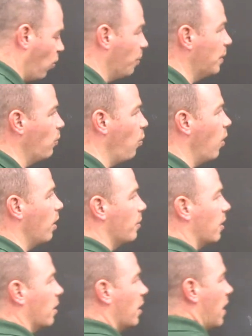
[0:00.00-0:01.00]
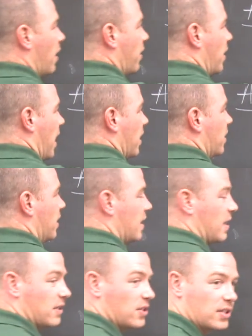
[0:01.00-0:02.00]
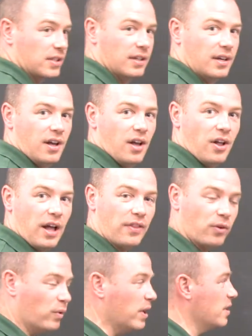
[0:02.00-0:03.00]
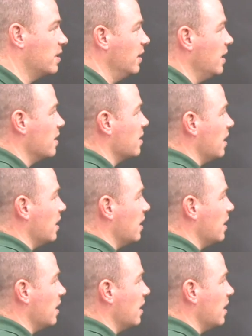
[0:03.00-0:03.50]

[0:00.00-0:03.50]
will be warmer than this. And the reason is,